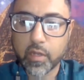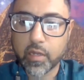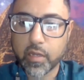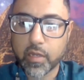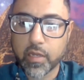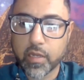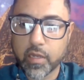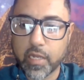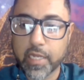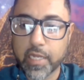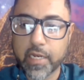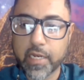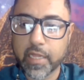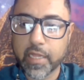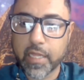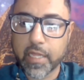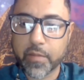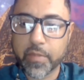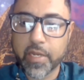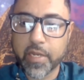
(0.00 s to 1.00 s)
And
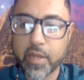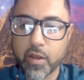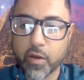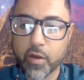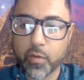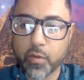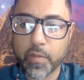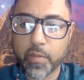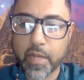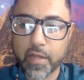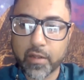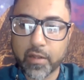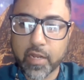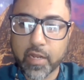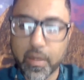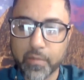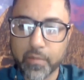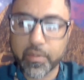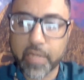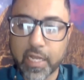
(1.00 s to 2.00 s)
let me know
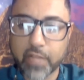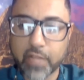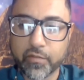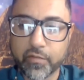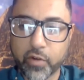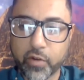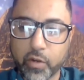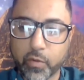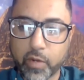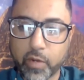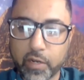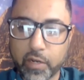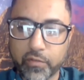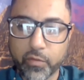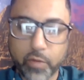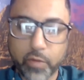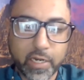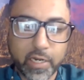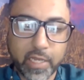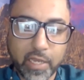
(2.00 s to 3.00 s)
about the California one if you
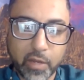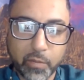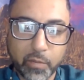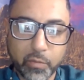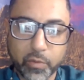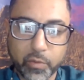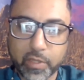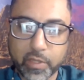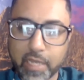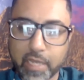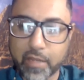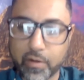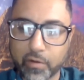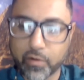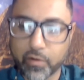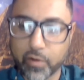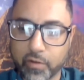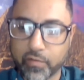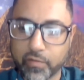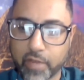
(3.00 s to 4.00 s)
want any help with that,
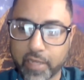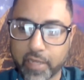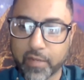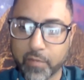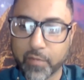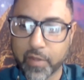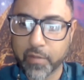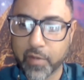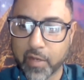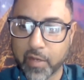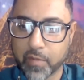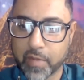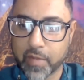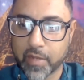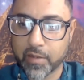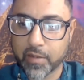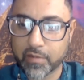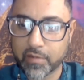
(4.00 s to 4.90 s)
or if I can maybe come out and